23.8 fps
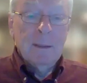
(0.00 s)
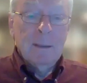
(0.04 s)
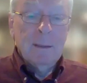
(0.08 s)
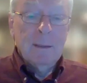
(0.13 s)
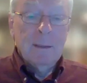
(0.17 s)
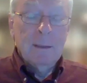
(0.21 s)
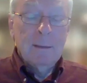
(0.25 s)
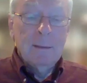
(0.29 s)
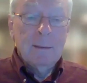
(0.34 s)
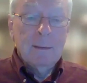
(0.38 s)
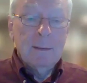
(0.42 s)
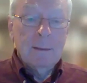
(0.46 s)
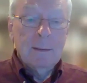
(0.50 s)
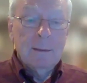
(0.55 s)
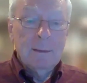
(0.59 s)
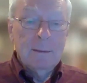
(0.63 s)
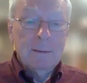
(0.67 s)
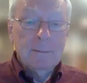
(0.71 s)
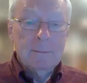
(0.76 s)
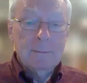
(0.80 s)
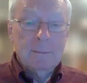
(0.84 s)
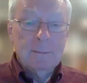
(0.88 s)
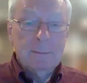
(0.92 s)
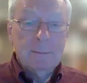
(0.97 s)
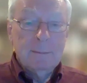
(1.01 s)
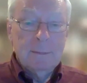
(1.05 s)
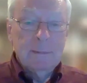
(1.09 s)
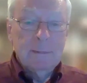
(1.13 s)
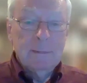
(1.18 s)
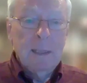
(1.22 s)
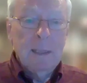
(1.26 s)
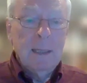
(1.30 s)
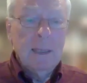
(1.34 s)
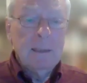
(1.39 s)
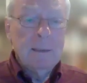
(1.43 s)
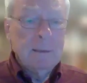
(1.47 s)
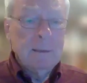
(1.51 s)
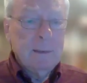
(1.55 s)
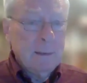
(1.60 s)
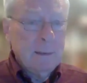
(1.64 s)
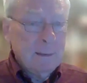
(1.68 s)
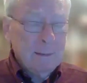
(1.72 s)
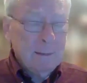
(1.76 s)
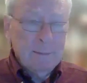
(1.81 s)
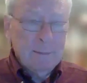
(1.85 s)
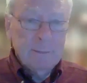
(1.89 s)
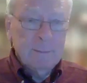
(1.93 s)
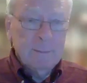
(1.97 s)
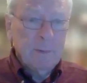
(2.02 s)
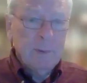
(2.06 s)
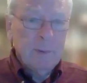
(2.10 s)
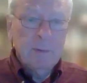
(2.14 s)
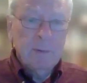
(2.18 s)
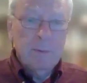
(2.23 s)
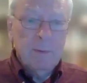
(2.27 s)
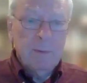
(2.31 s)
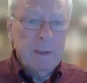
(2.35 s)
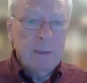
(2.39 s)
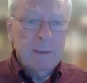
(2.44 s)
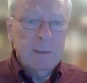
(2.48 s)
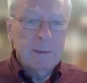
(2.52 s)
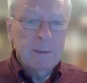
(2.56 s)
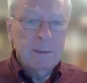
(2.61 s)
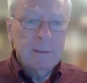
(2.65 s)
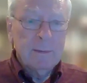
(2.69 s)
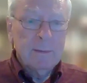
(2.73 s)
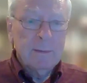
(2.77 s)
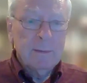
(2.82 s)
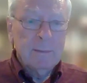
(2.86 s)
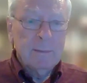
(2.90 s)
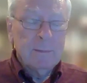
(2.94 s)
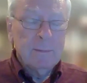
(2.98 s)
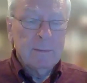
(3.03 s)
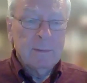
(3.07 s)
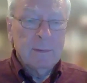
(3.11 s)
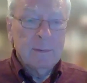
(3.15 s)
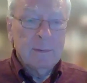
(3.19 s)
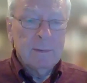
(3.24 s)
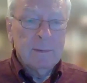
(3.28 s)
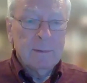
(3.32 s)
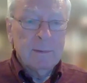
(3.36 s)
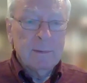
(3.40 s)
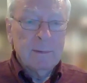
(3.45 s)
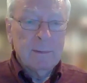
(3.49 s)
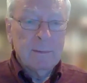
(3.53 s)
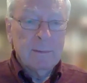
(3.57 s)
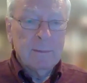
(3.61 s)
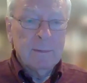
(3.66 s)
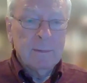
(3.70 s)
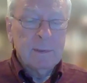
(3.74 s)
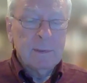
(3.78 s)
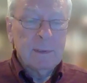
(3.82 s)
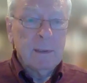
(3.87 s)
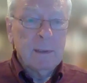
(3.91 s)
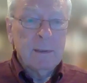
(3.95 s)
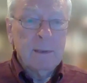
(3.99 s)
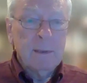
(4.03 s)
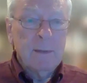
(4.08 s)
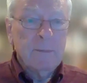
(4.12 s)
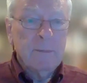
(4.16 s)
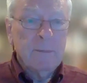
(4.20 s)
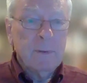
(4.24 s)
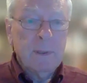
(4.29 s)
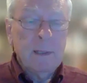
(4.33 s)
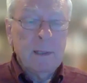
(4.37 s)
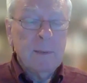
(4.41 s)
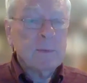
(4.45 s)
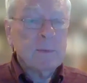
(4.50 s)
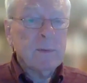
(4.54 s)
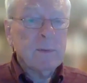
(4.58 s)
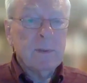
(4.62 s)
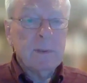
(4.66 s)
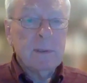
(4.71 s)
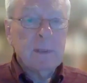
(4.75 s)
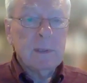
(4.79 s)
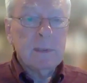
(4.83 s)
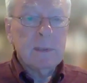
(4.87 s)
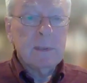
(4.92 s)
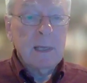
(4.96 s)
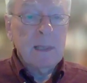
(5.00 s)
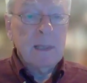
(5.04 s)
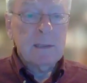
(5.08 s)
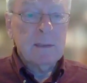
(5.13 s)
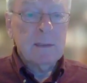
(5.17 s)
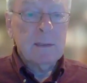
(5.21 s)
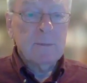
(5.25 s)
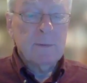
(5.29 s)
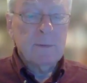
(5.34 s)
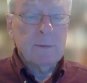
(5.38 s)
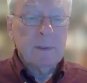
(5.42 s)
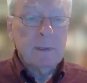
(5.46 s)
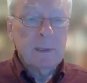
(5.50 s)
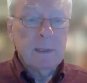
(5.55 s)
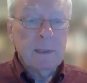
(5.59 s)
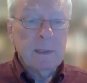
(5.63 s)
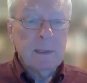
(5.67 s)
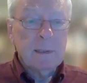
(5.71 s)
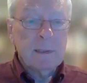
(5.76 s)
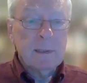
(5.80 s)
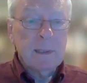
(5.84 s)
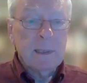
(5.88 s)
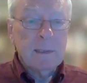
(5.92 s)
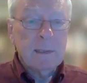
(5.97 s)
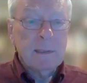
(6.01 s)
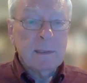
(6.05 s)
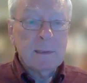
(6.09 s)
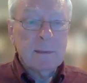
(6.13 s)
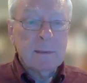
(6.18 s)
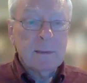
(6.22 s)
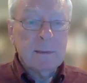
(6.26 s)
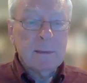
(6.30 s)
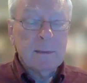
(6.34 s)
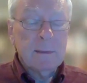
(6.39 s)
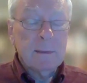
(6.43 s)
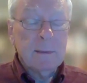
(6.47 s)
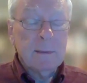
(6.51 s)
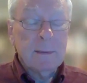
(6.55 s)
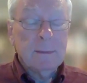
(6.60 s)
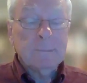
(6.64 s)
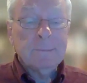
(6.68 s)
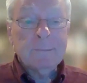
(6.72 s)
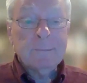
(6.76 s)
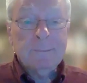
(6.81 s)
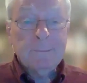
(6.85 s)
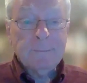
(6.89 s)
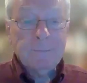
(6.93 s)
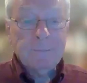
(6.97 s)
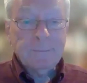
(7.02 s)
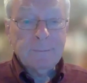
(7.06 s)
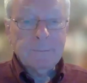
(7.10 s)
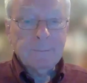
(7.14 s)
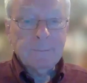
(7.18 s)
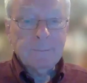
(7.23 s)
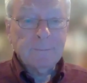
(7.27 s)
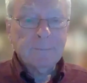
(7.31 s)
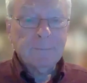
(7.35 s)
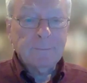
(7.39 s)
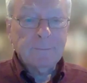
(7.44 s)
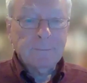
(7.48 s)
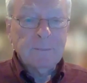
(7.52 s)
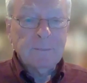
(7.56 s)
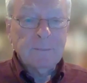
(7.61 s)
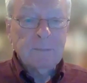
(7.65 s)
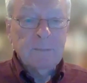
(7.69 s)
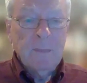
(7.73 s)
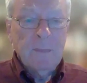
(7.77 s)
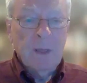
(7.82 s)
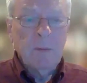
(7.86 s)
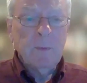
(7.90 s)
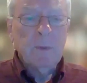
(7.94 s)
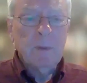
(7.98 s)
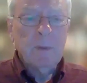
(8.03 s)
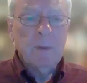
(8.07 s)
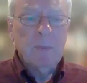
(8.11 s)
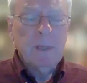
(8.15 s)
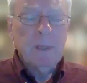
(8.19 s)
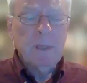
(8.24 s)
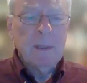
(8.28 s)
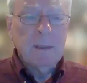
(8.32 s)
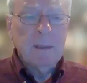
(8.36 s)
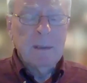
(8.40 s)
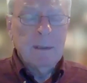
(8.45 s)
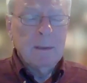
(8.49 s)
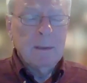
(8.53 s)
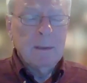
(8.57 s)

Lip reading: And we were right. The Sarajevo games were a disaster for the United States, and it would have been